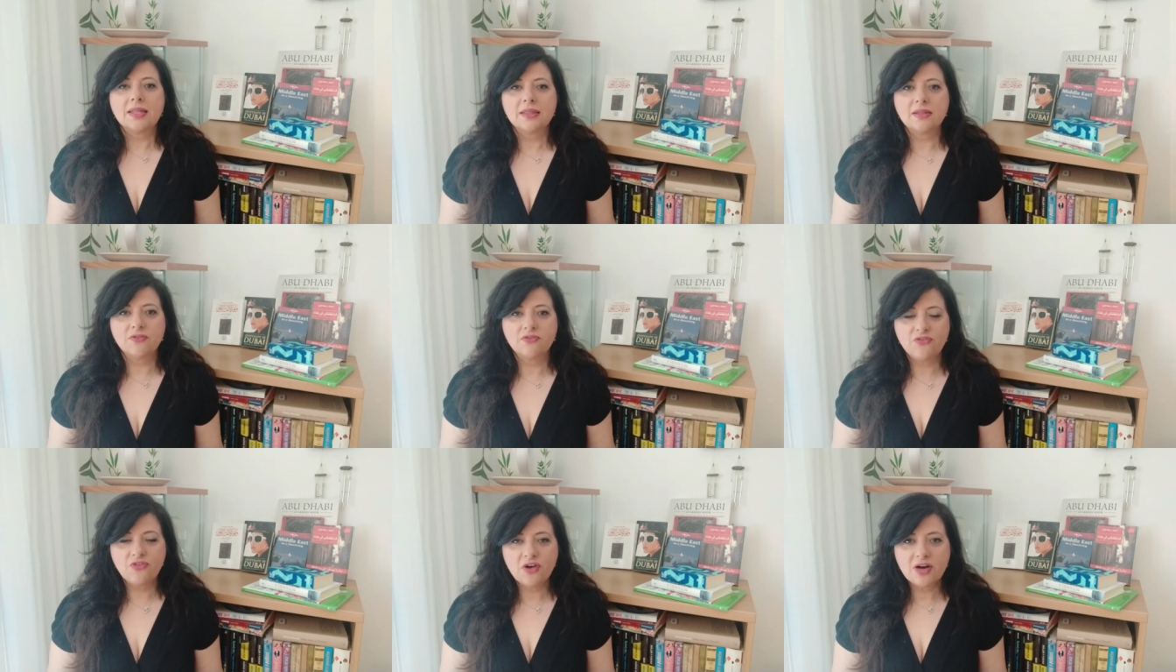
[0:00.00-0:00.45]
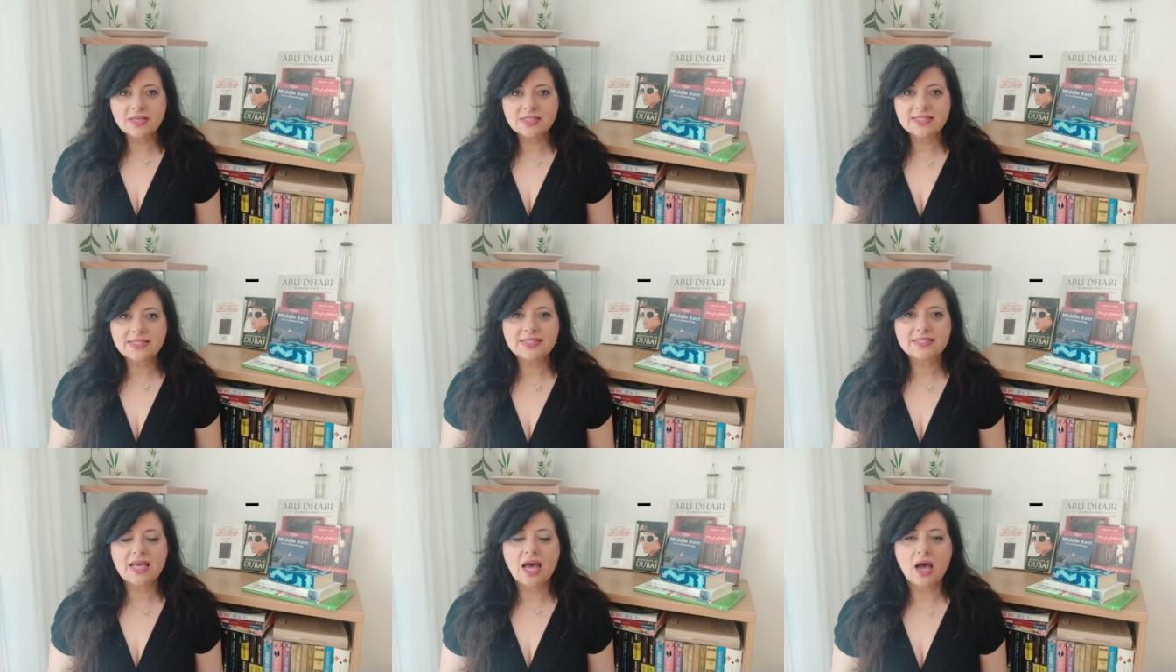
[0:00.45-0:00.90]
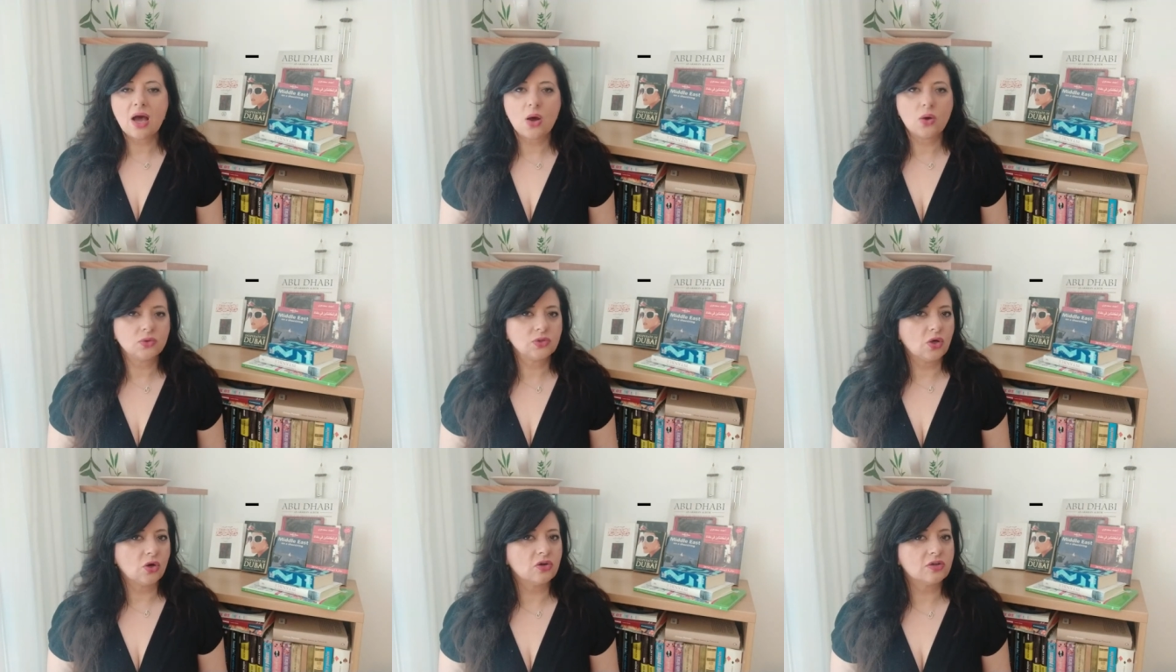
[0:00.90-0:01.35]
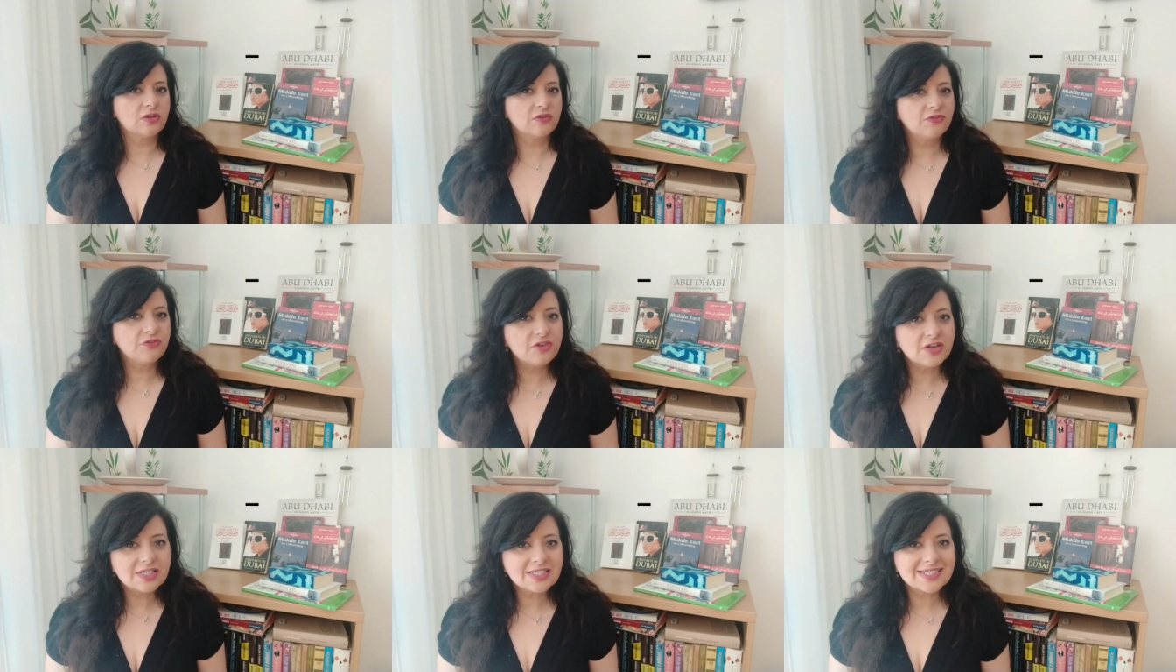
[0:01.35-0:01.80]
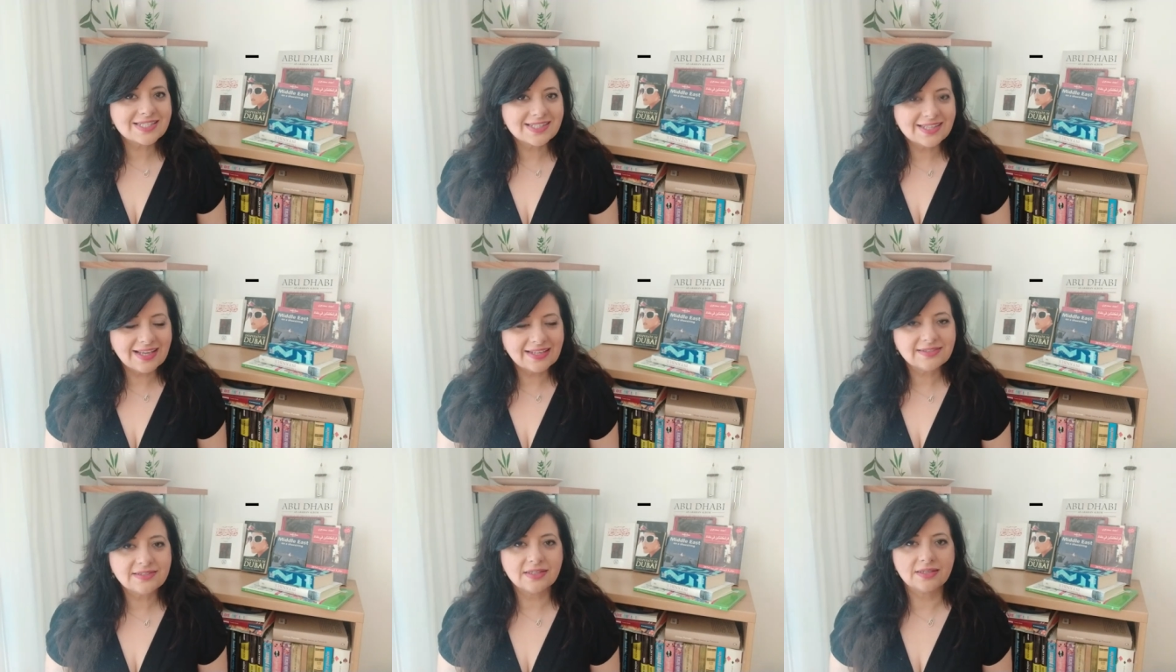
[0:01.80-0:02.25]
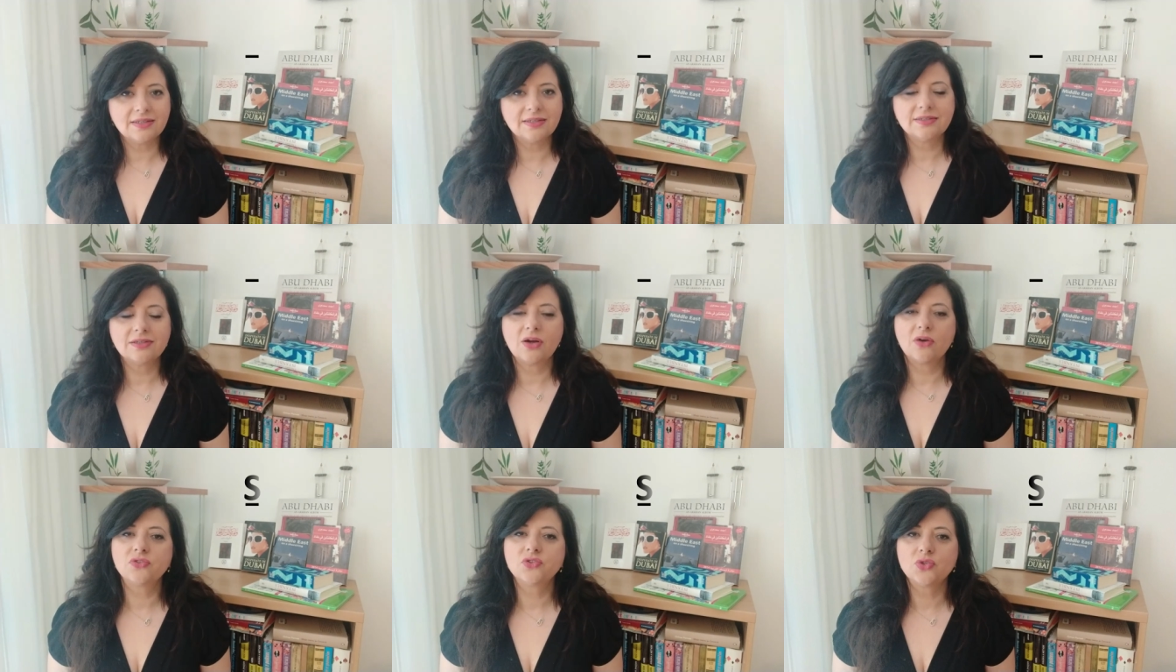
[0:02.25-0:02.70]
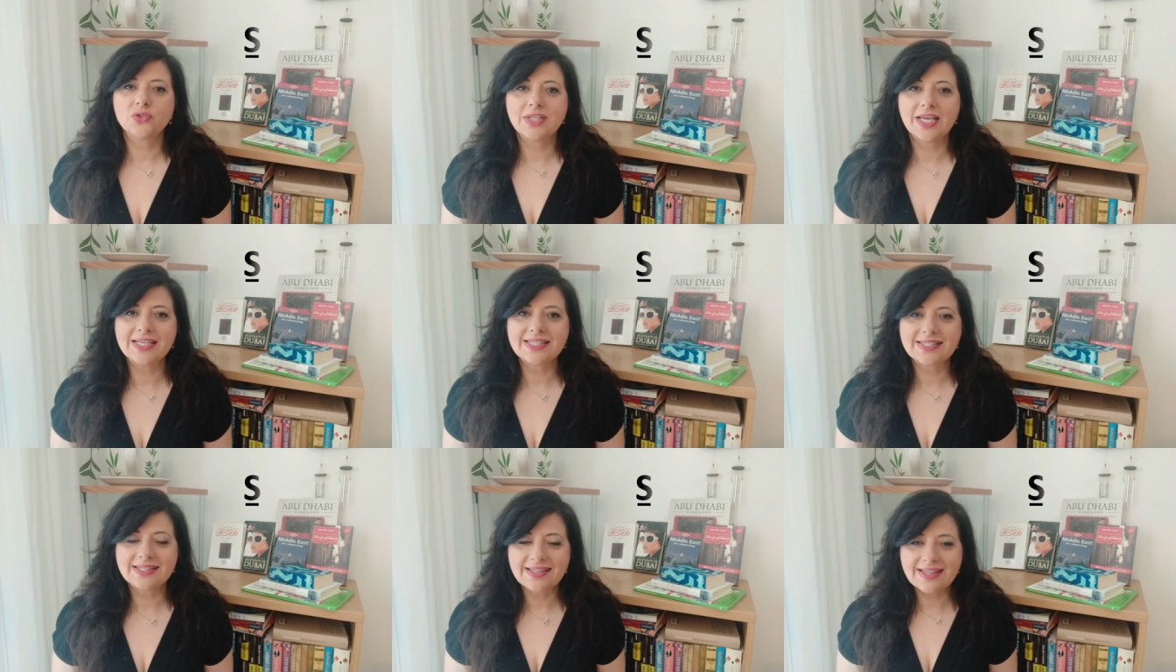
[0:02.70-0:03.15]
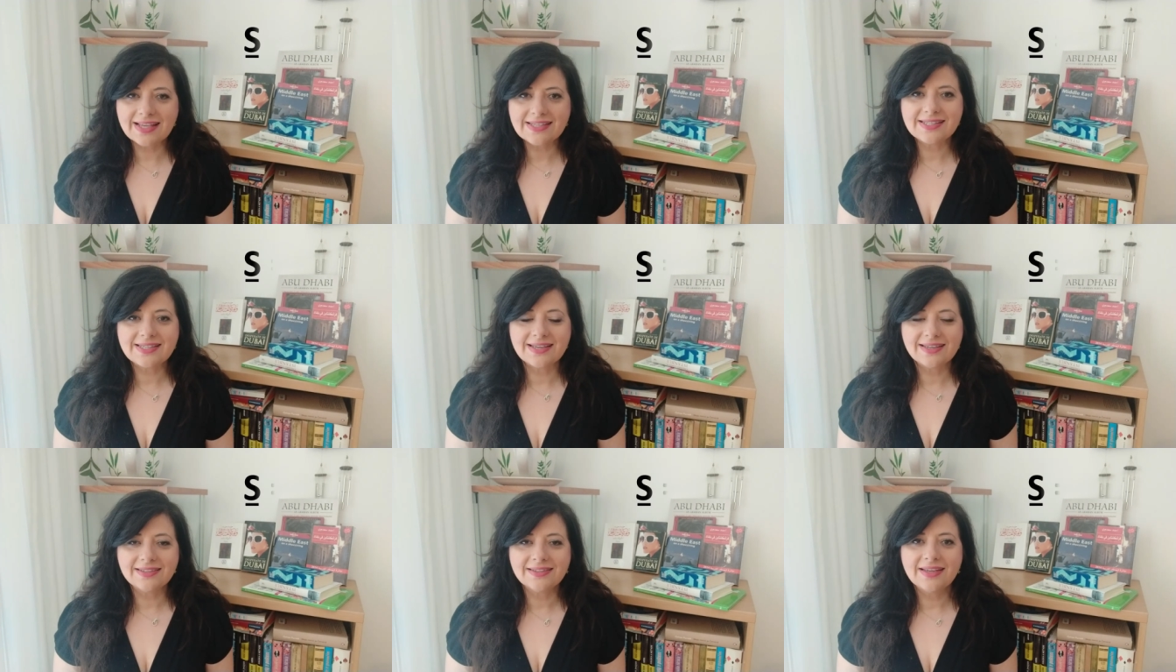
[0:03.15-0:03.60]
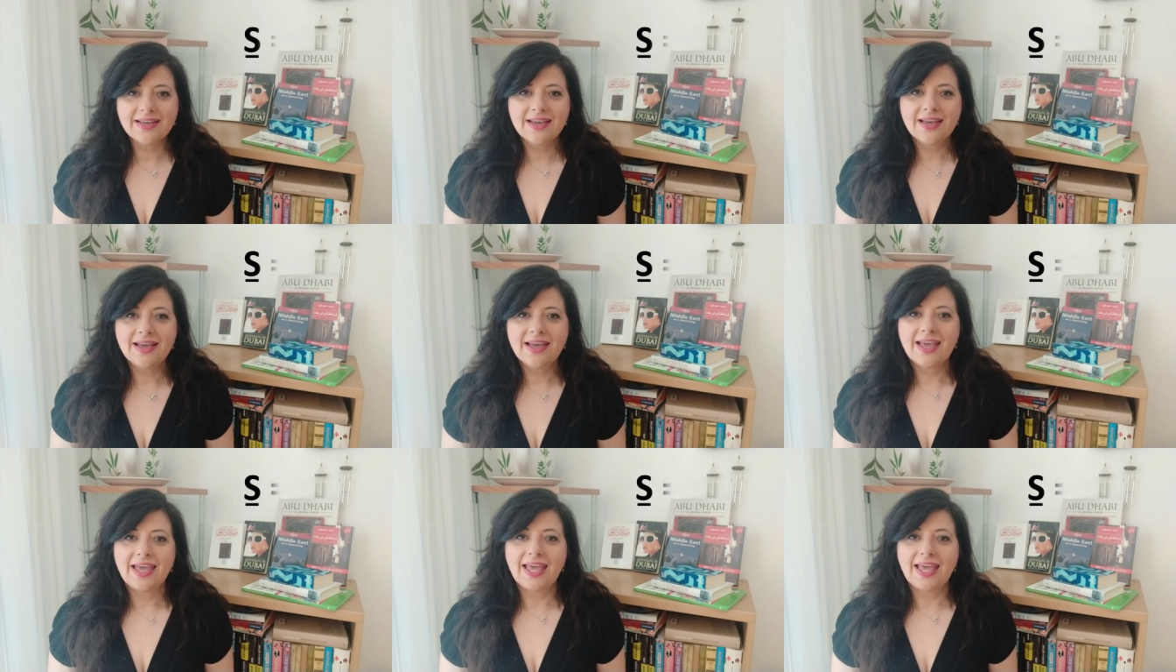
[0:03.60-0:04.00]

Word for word: The first sound or the first letter of today's lesson